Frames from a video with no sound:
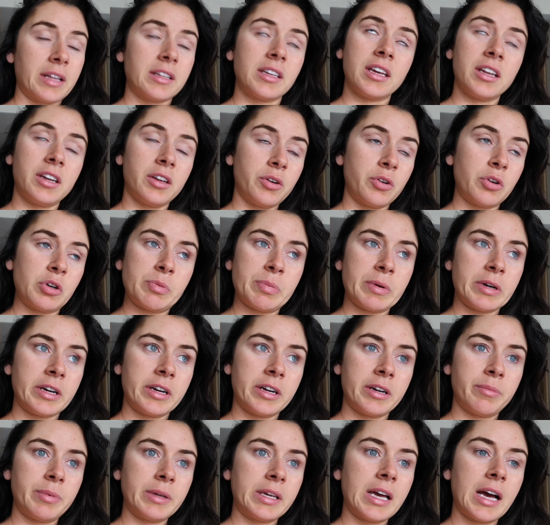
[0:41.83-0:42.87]
had to get an
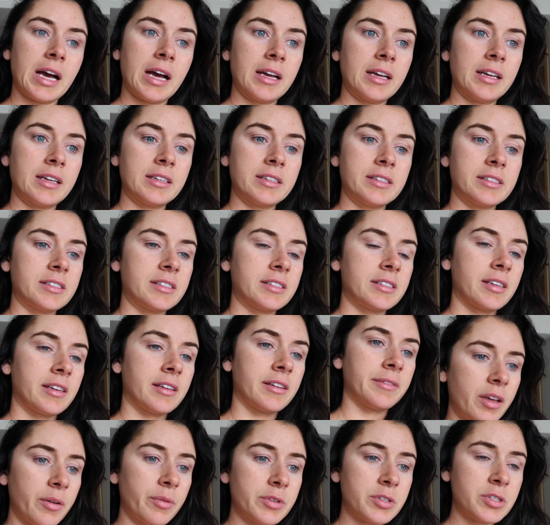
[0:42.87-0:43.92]
Uber because
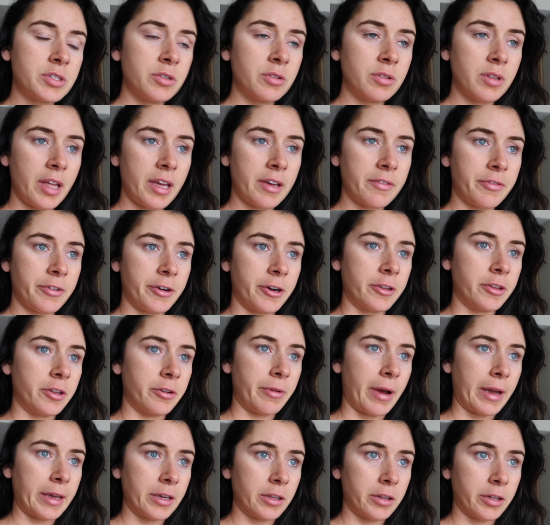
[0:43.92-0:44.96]
it was too late for the
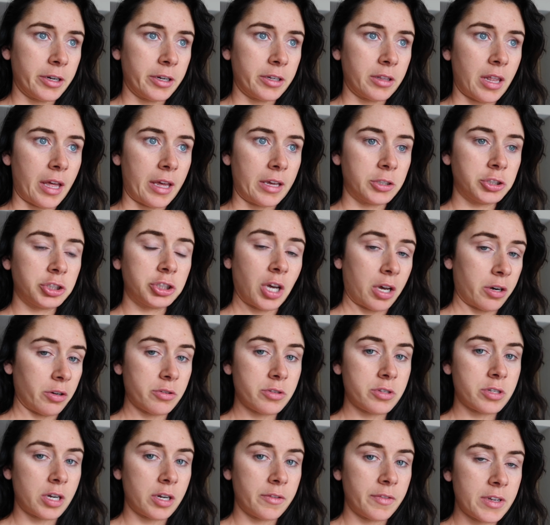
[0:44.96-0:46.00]
regular like shuttle
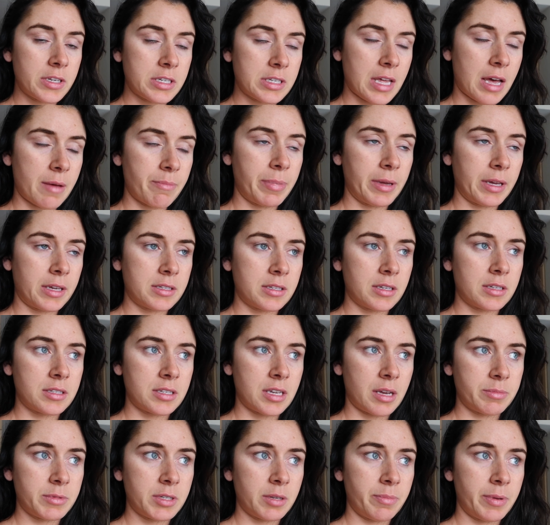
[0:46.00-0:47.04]
service that picks us
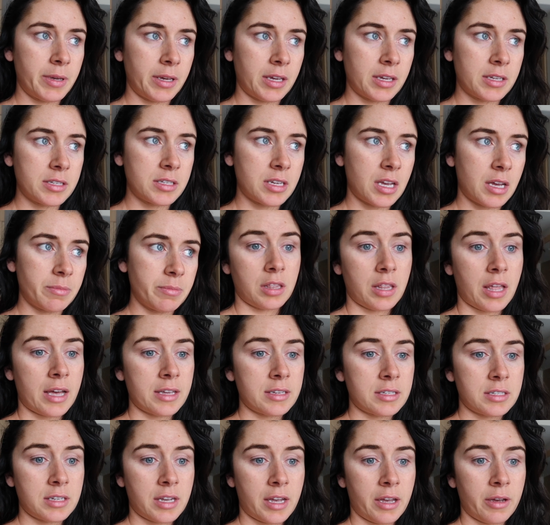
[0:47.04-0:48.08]
up to pick us up.
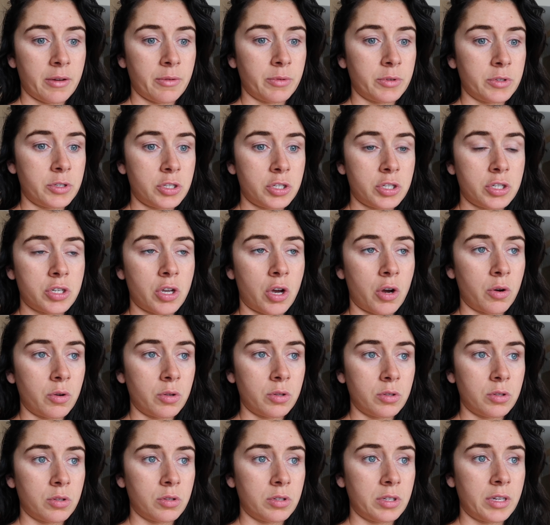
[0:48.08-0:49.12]
Last night was
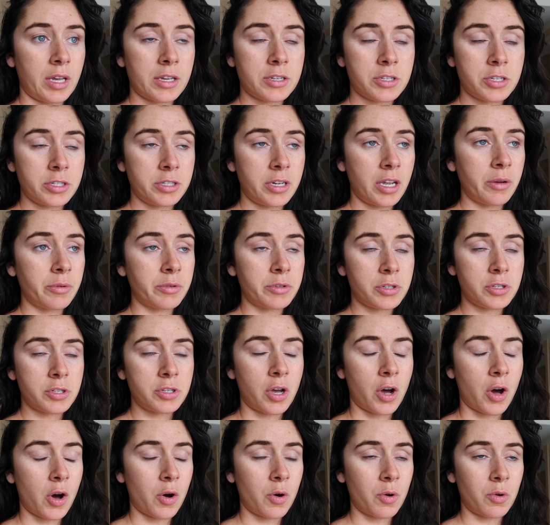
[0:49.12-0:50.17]
so, yesterday was
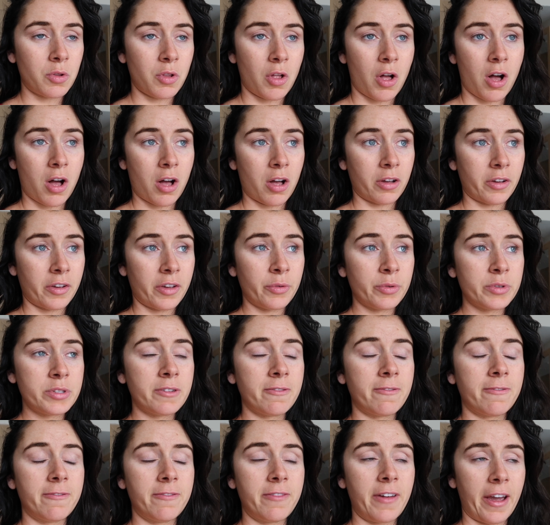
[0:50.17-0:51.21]
so long. It was a
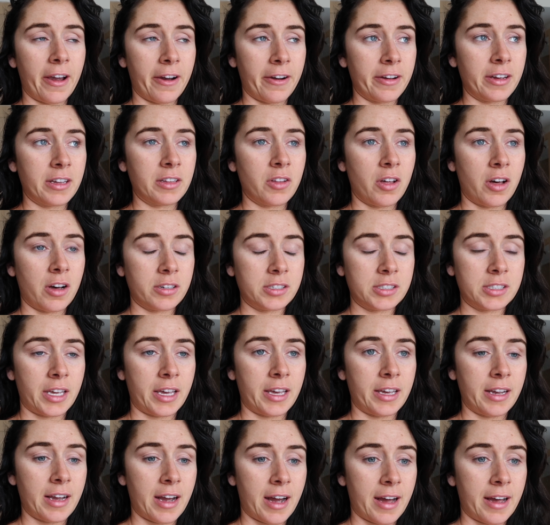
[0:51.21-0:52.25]
very long
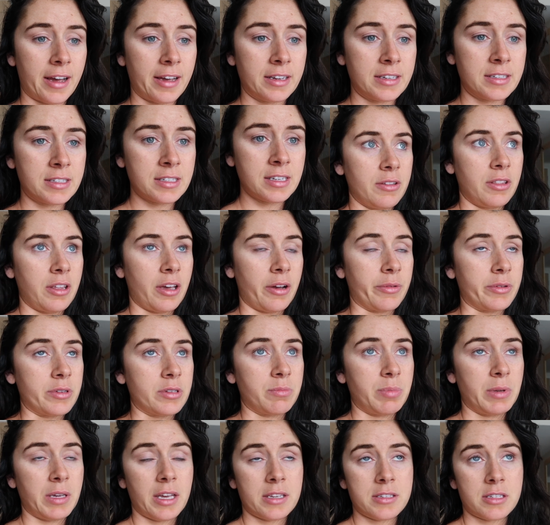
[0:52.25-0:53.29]
day, guys. There was,
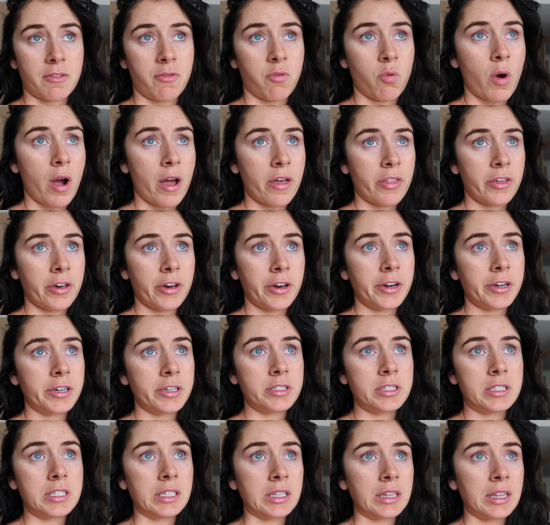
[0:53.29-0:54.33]
because of
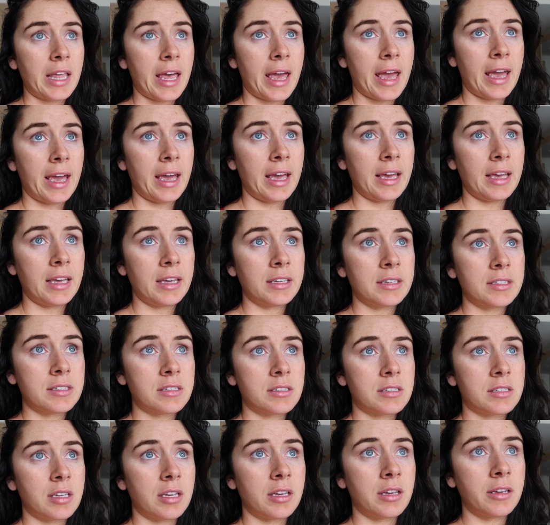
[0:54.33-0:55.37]
weather,
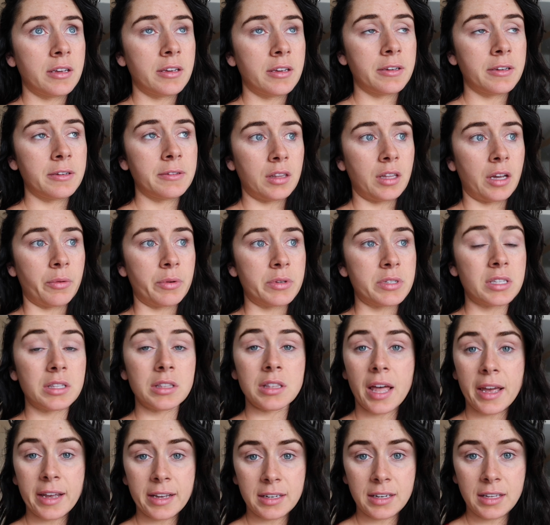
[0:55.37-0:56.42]
delays, there was
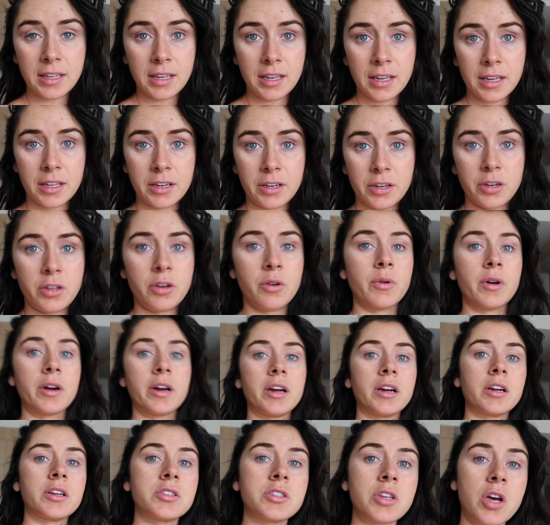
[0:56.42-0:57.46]
lightning in
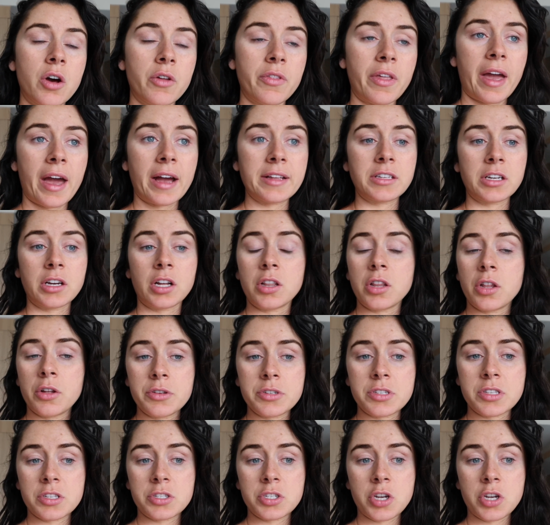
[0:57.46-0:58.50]
Newark, so they had to close the